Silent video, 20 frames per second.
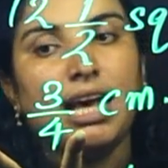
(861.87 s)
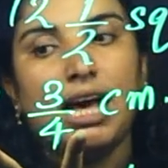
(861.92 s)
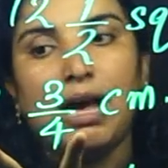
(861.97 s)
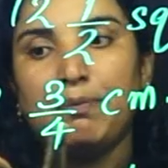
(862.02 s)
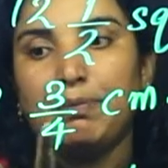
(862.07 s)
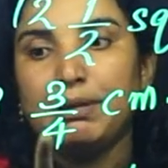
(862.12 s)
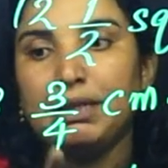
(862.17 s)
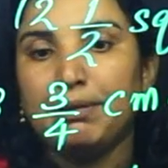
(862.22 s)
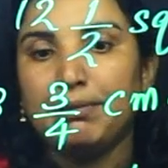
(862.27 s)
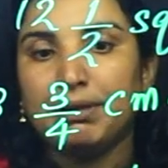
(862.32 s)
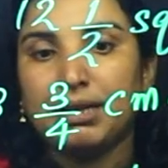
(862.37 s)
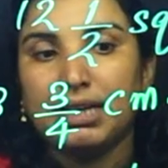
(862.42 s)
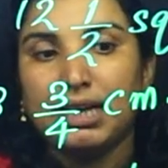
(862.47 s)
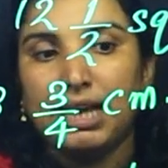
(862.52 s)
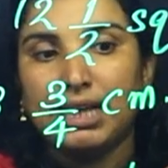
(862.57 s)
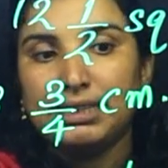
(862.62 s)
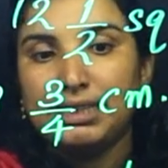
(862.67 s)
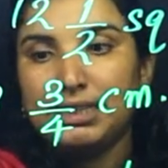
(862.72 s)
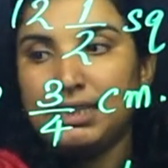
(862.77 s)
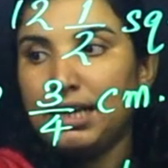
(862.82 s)
Then we
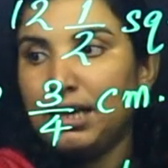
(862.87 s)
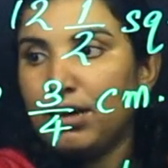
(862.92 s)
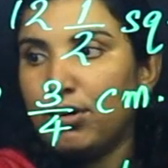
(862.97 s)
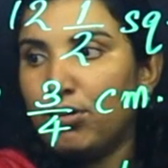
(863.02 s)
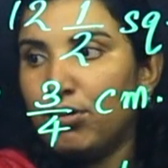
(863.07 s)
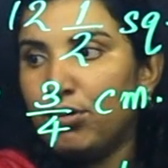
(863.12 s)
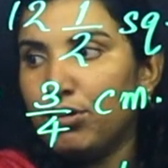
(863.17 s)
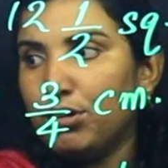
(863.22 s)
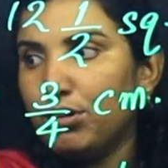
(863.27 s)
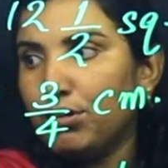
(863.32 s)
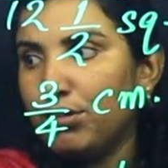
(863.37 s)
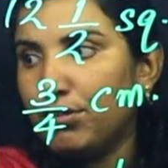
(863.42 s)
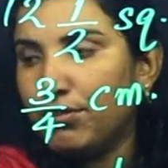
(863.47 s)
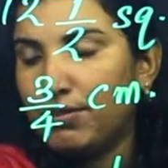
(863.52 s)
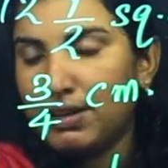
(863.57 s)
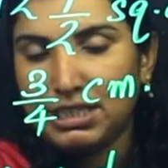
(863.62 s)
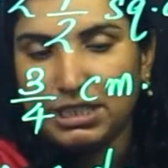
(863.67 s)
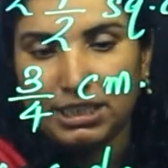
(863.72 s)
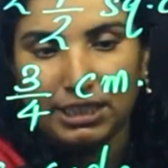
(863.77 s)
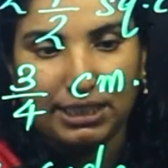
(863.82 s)
can see that
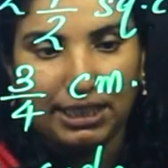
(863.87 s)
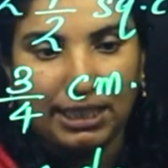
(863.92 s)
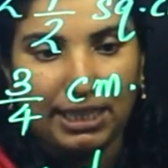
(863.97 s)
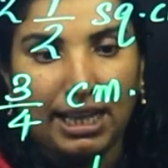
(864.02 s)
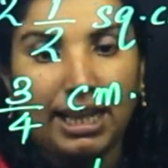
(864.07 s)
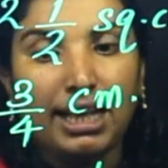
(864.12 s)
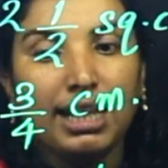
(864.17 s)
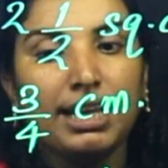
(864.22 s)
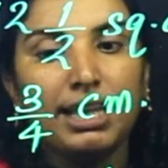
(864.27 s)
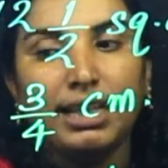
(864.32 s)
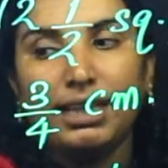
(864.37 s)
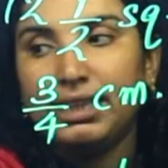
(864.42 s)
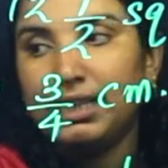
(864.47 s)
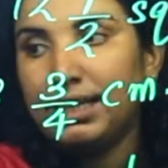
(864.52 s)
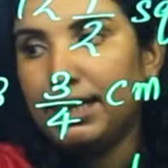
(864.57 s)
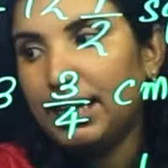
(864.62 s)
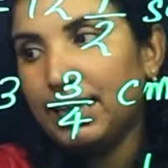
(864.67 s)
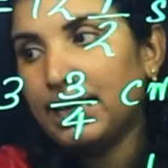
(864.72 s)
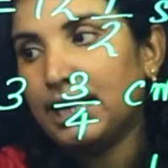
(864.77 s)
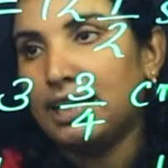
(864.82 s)
one side of the
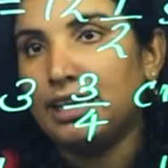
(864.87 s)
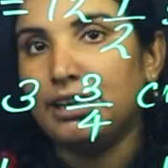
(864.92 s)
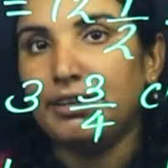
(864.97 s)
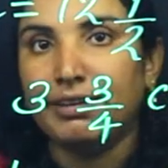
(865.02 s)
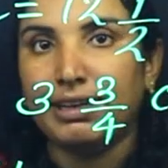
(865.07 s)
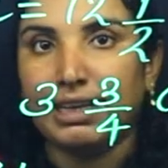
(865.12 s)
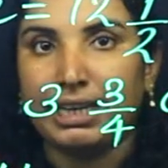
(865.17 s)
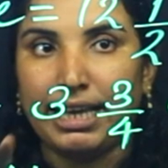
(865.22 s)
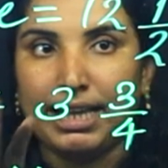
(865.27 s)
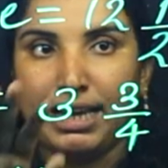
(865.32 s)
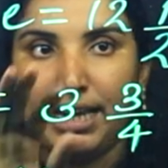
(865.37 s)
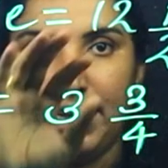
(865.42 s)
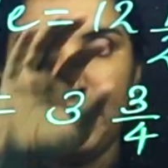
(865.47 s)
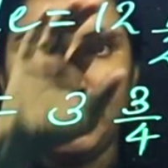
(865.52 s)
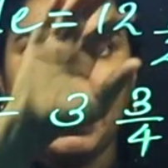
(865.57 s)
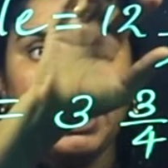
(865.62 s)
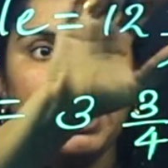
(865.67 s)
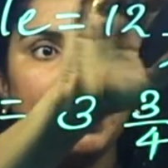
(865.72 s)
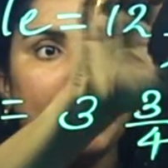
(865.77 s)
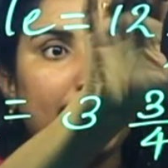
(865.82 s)
length of
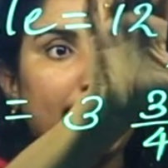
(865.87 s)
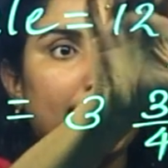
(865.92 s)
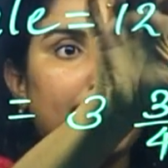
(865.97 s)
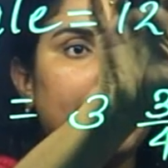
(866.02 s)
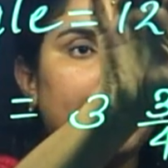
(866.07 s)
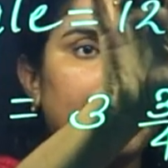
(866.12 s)
this